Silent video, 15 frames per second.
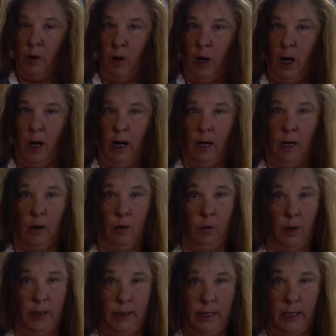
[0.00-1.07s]
1
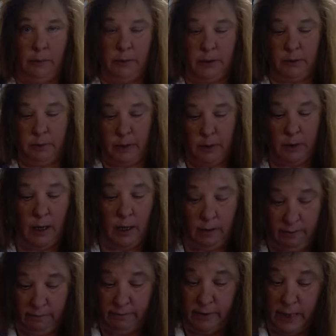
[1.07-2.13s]
tablespoon of
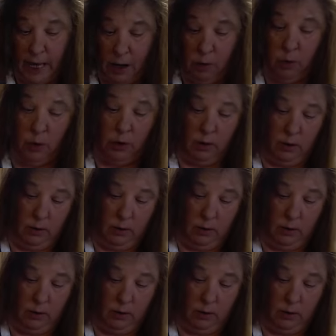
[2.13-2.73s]
flour.